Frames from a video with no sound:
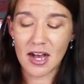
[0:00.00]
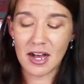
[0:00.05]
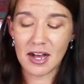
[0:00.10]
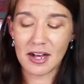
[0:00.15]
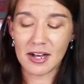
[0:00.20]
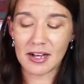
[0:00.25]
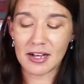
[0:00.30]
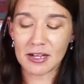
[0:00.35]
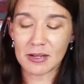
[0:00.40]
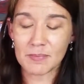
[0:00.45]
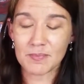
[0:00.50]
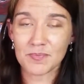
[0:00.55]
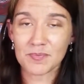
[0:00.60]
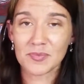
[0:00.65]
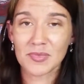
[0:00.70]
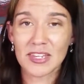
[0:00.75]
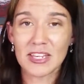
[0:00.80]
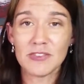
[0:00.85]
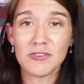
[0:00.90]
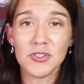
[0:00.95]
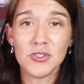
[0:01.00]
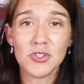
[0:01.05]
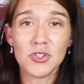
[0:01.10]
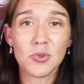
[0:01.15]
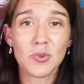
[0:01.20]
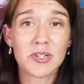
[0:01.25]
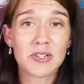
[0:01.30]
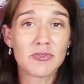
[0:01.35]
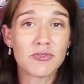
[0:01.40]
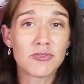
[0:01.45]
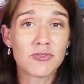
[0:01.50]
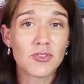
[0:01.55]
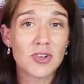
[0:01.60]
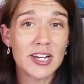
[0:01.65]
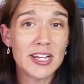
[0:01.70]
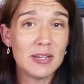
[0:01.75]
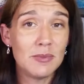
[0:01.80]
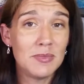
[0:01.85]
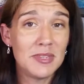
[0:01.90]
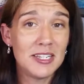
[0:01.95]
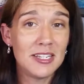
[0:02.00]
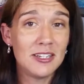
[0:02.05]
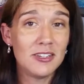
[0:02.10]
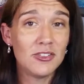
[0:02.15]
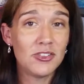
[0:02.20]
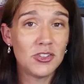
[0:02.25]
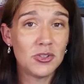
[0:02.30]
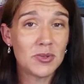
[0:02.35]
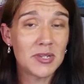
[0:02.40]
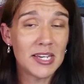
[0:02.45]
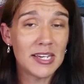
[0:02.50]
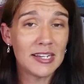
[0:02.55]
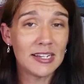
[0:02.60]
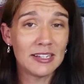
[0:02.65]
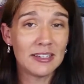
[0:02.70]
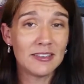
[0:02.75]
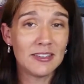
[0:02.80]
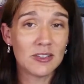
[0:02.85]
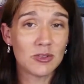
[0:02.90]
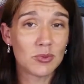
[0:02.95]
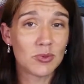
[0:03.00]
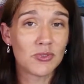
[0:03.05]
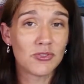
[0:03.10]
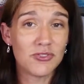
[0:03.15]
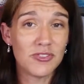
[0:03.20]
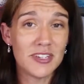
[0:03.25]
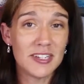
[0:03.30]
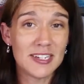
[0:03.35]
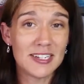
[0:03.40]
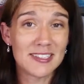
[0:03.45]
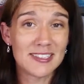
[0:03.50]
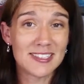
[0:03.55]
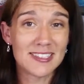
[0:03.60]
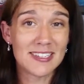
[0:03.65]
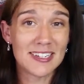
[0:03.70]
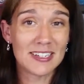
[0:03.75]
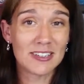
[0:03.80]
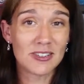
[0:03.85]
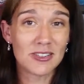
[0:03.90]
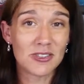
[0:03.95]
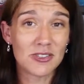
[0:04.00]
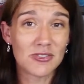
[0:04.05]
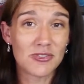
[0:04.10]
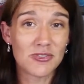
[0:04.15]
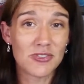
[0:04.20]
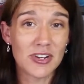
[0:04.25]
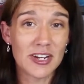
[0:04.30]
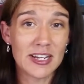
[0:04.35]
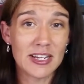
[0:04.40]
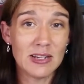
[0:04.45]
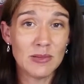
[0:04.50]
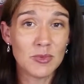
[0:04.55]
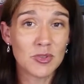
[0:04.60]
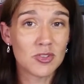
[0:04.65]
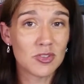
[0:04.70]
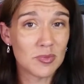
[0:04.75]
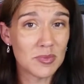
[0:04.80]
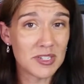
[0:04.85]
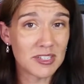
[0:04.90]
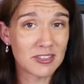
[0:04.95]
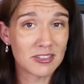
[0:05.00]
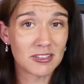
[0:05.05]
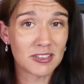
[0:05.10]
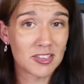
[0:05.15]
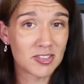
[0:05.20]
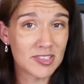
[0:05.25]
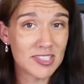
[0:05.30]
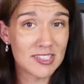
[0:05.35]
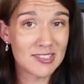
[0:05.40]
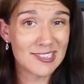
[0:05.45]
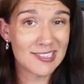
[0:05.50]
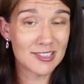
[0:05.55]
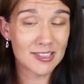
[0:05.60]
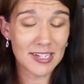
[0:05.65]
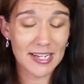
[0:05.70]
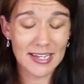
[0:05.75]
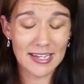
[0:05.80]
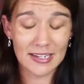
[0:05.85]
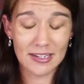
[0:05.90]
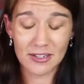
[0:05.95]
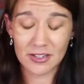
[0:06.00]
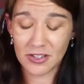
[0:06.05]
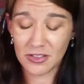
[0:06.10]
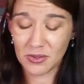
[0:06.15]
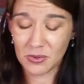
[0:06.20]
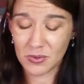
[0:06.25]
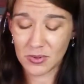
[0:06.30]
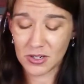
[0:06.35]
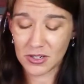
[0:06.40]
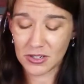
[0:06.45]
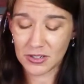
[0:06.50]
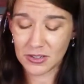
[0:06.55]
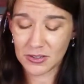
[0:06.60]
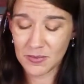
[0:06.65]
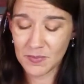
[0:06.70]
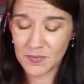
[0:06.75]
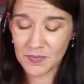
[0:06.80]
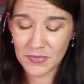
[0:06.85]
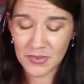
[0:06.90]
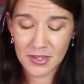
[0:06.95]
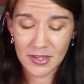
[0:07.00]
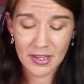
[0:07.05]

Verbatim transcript: Um, if you do want to frame these, you can. These will fit in standard frames, so it makes it a little easier to hang it on the wall.